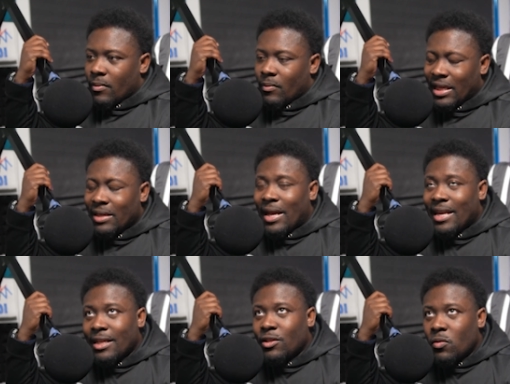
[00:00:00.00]
meaning my
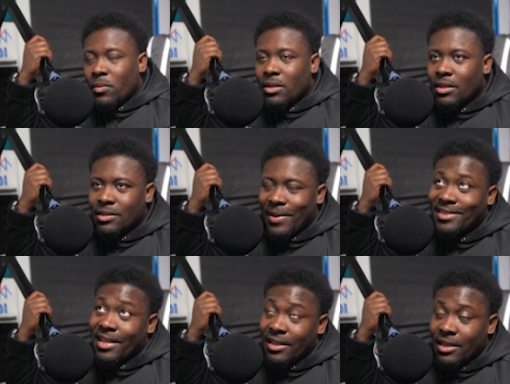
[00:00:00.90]
NetDuma is my
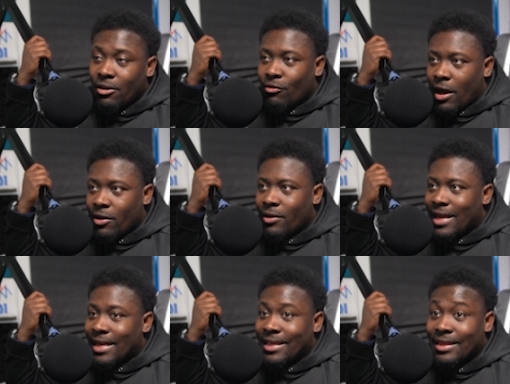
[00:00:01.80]
secondary router,
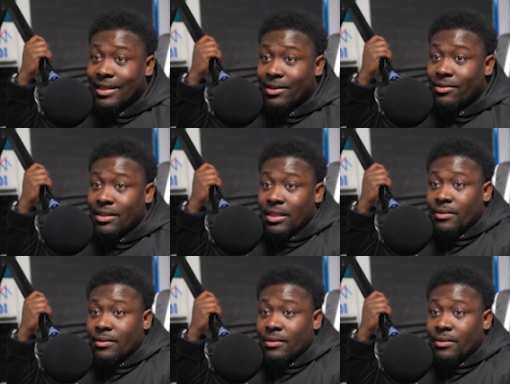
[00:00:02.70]
and it literally